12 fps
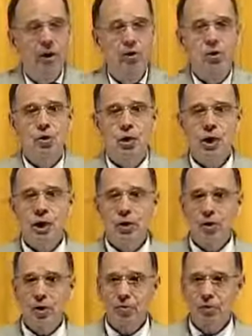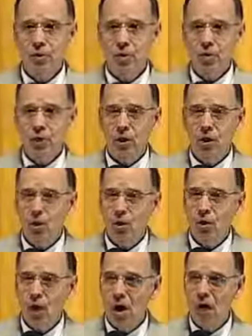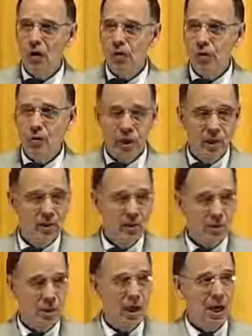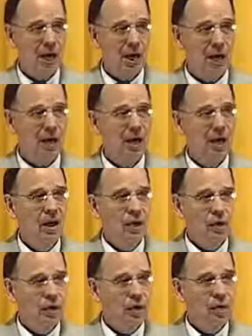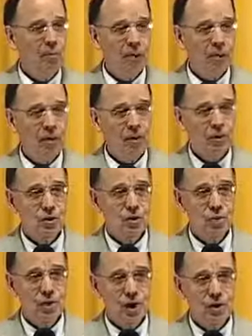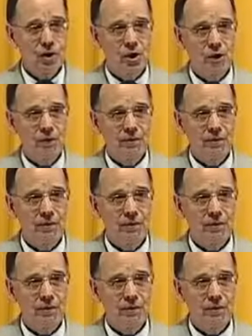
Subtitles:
It's your inner beauty. Who are you inside when nobody else is watching?